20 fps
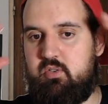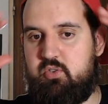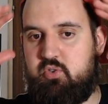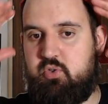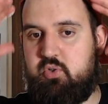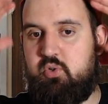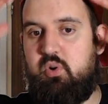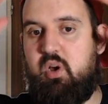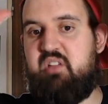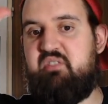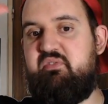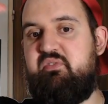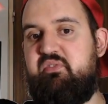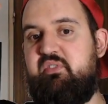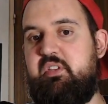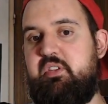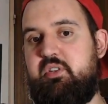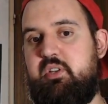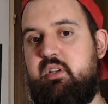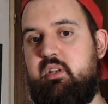to
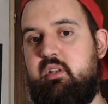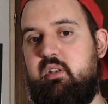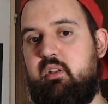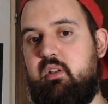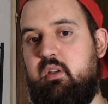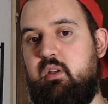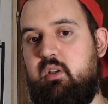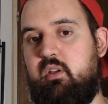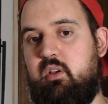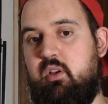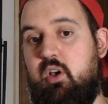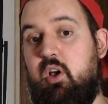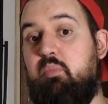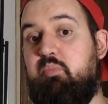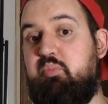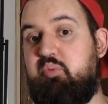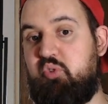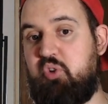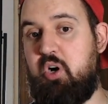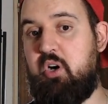envision a
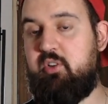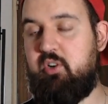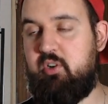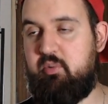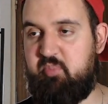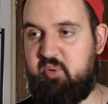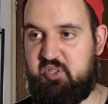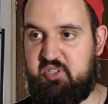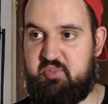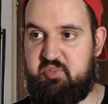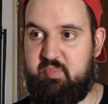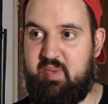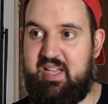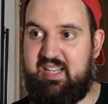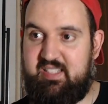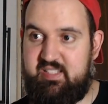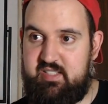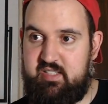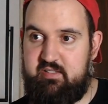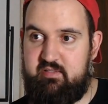broader
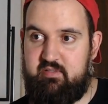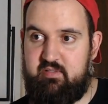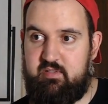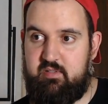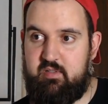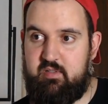perspective